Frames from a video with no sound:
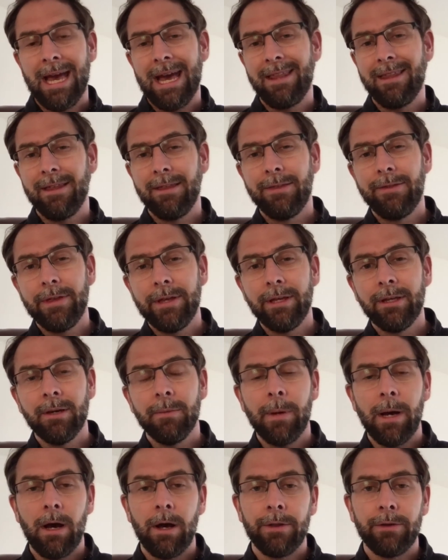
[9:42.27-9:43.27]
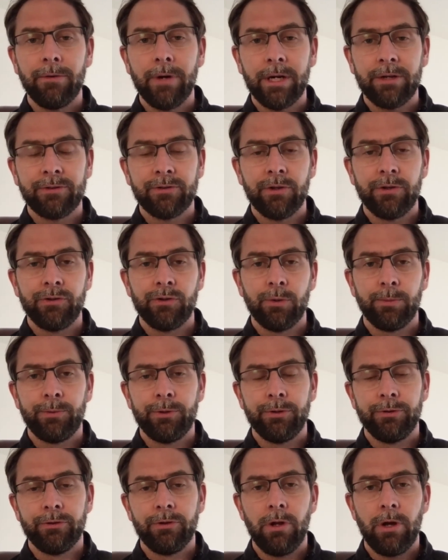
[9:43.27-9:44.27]
And then think about other exercise
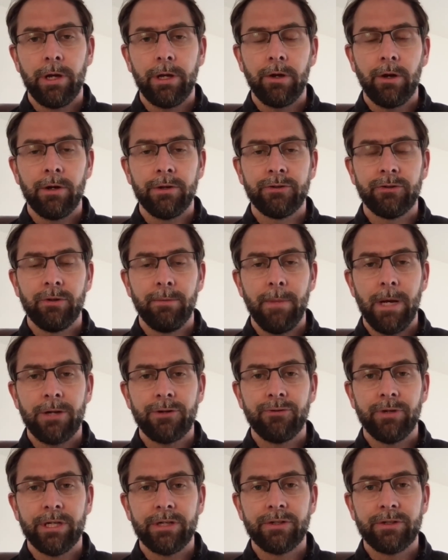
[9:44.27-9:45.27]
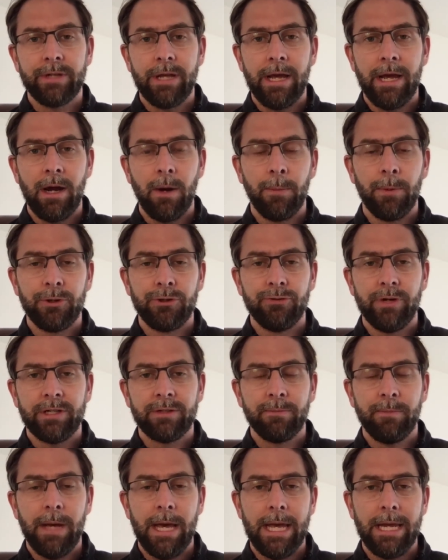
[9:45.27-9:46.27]
options like isometrics to help
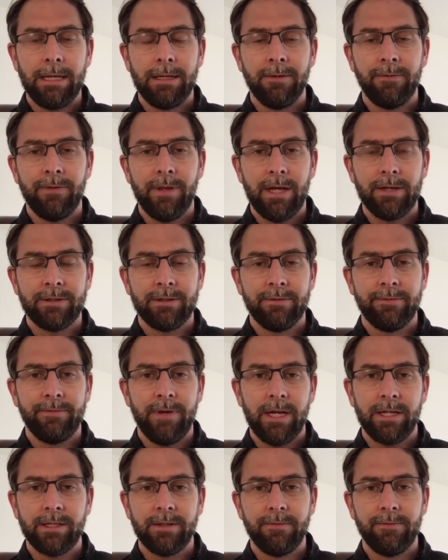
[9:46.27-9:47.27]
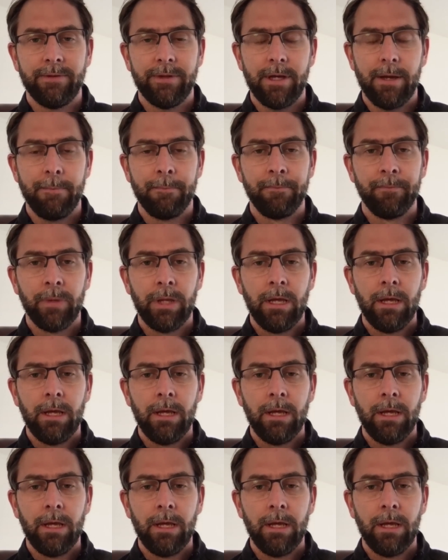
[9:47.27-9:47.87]
address pain if that's effective for them.